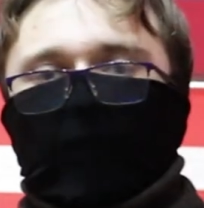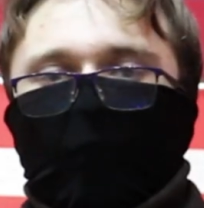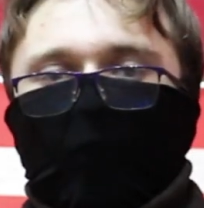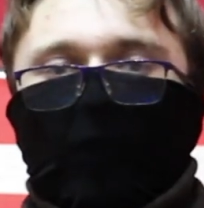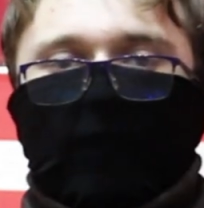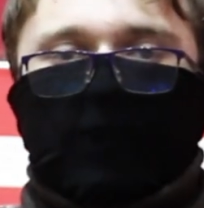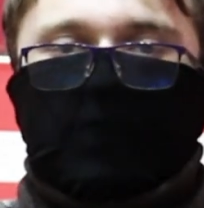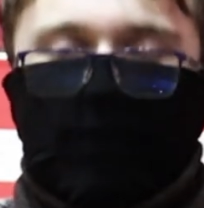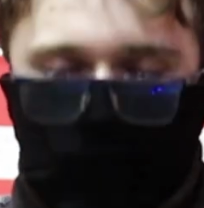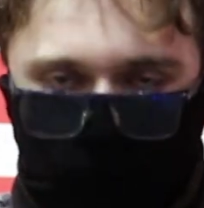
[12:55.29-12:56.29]
there were
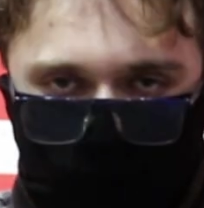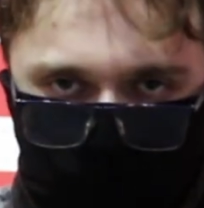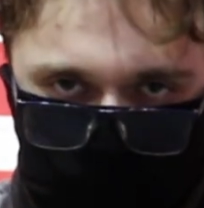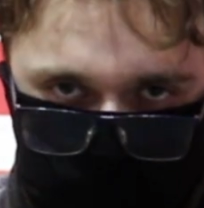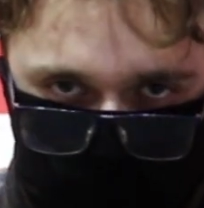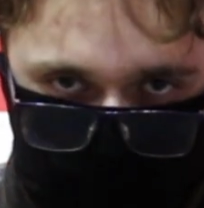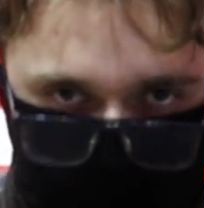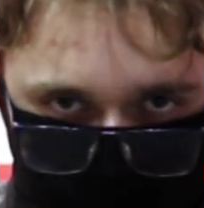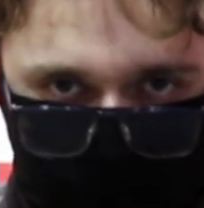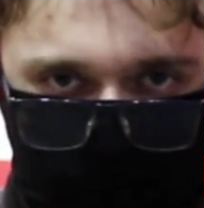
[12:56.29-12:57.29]
7 rifles
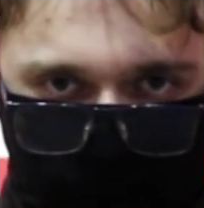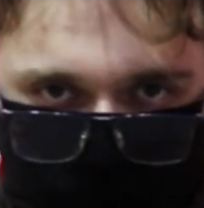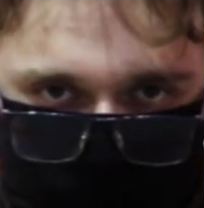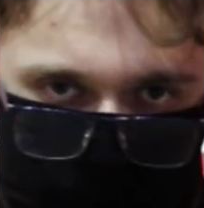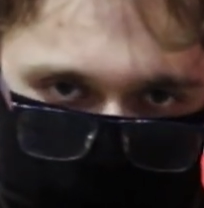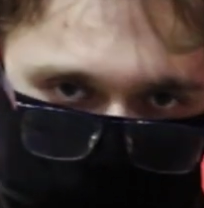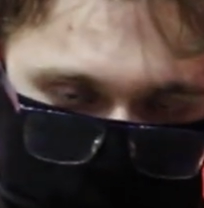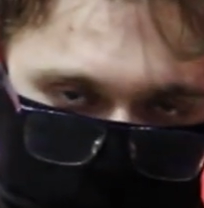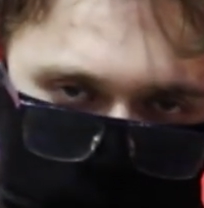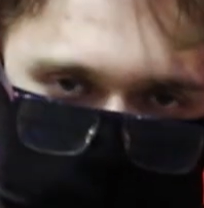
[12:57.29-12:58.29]
left, including
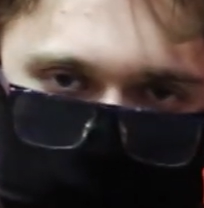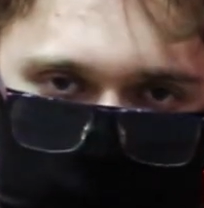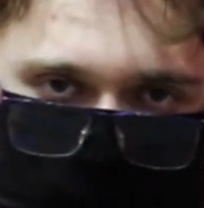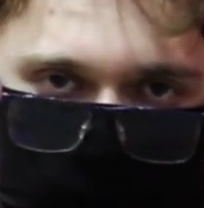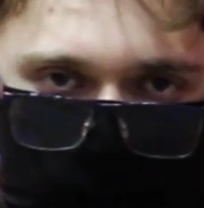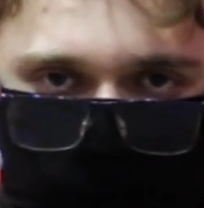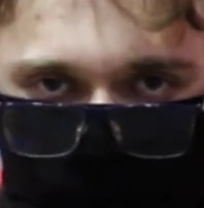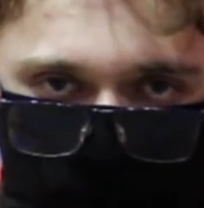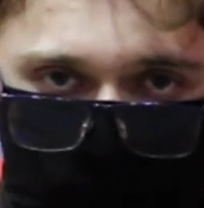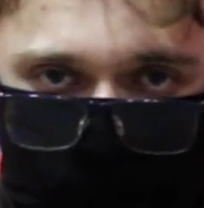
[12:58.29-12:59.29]
2 featuring
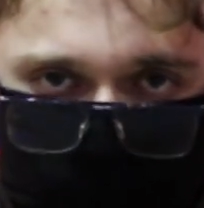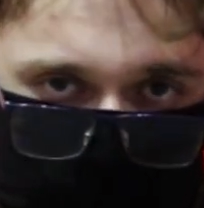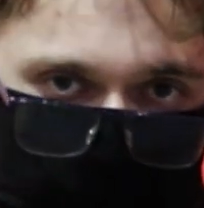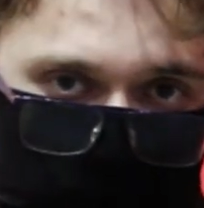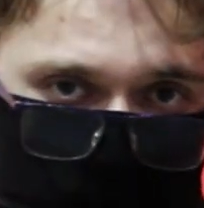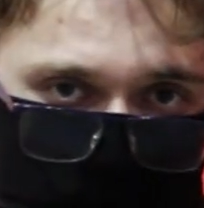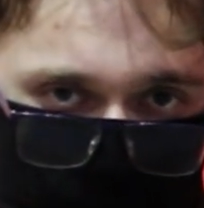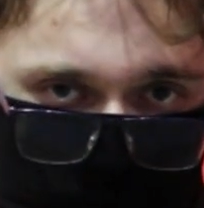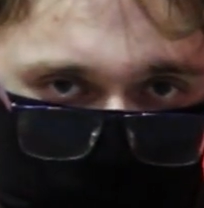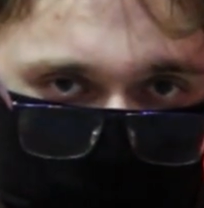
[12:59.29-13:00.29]
classical operating
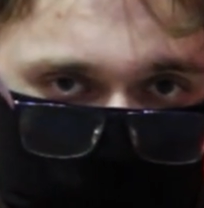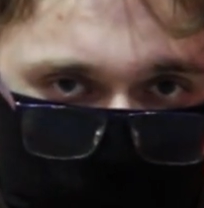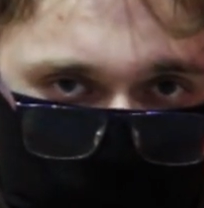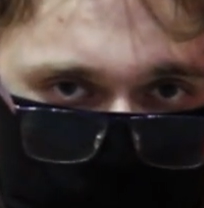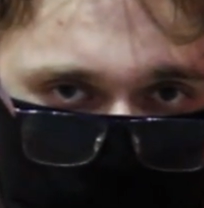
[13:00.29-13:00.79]
principles,